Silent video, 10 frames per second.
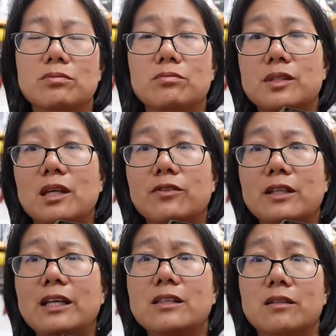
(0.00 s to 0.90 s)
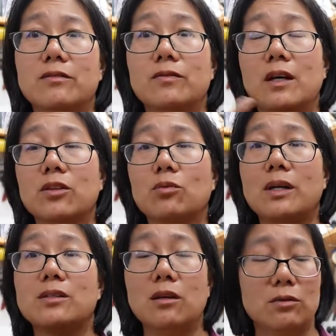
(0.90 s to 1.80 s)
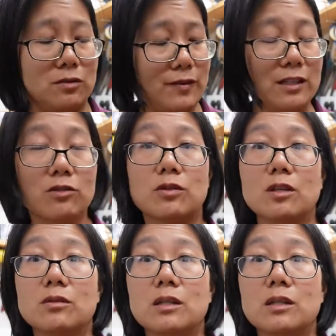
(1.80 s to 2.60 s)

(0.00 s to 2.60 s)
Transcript: self-adhesive, otherwise known as Velcro.